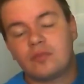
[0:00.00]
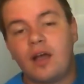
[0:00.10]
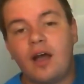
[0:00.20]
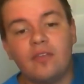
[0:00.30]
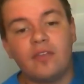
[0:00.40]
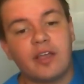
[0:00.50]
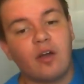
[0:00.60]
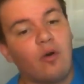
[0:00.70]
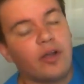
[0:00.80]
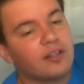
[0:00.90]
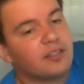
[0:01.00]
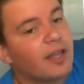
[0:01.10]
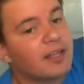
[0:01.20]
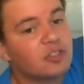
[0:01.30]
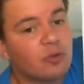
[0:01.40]
Unlike oil and
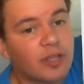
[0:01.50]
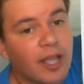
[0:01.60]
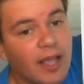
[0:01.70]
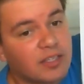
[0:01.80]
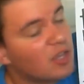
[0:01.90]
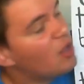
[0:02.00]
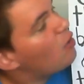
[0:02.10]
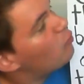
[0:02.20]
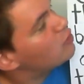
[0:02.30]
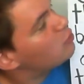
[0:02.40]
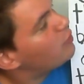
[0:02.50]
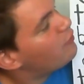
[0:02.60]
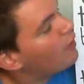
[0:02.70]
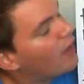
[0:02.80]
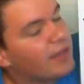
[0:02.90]
natural gas, which we
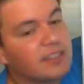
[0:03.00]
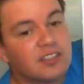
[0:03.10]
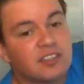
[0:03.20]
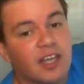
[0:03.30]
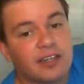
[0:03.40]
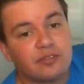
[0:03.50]
find inside of